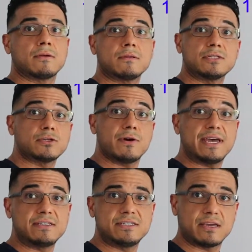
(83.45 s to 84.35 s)
Let's go
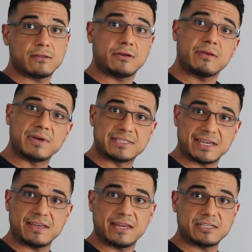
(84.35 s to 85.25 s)
ahead and take a look at my
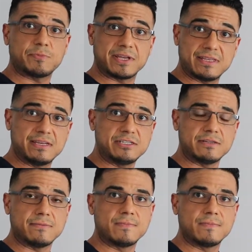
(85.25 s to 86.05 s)
second expectation.